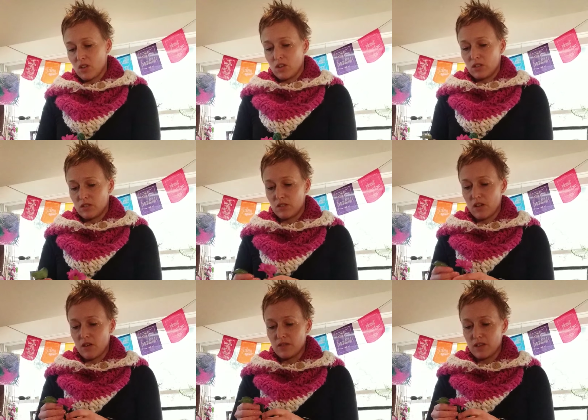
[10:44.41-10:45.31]
So I
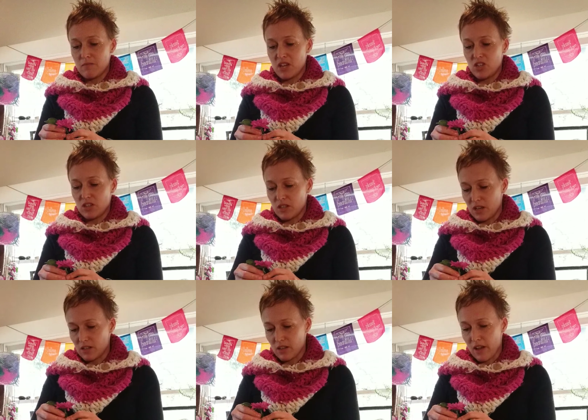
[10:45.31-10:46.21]
was going to mention
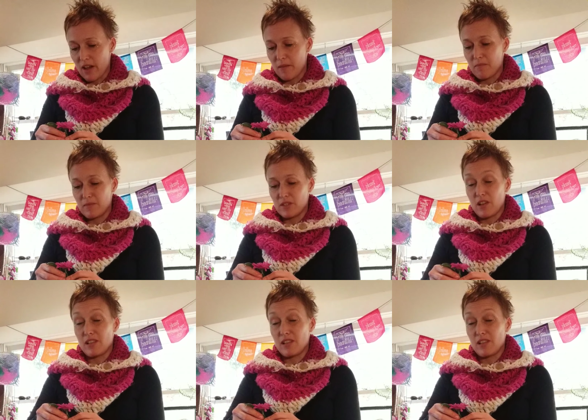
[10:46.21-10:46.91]
that I'm slowly